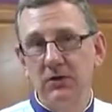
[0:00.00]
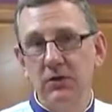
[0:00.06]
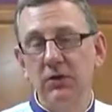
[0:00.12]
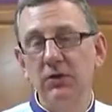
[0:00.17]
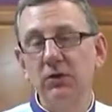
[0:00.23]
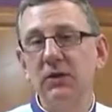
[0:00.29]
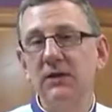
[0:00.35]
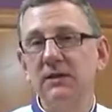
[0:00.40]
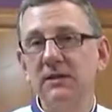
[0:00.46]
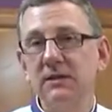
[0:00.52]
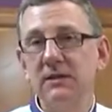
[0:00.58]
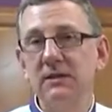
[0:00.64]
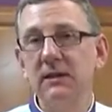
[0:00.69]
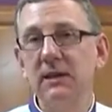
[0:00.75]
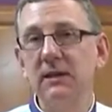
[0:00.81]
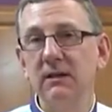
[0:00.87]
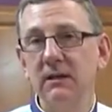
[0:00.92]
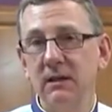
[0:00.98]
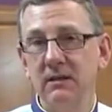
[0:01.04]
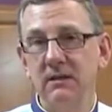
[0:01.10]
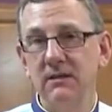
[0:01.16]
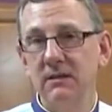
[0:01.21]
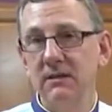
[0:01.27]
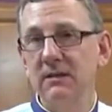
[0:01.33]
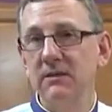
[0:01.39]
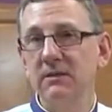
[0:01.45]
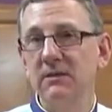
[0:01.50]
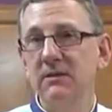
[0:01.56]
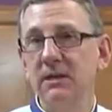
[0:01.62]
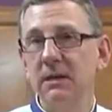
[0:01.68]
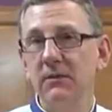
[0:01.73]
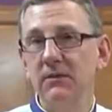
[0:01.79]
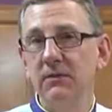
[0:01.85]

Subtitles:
So you can see the consistency